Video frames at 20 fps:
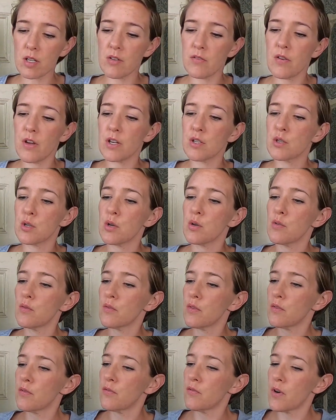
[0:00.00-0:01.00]
If I drove
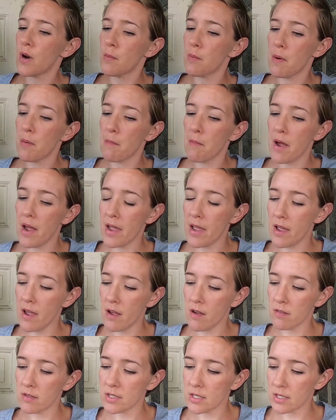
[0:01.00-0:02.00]
from my
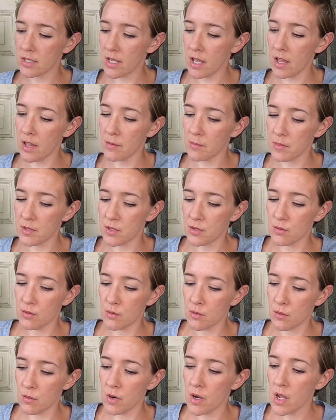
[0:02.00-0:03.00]
house in
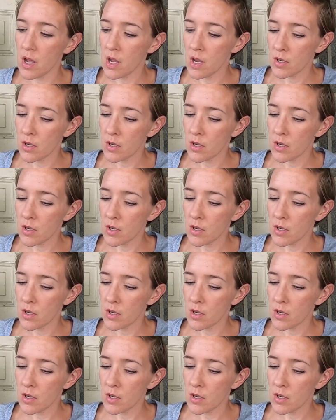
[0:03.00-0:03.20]
Kalamazoo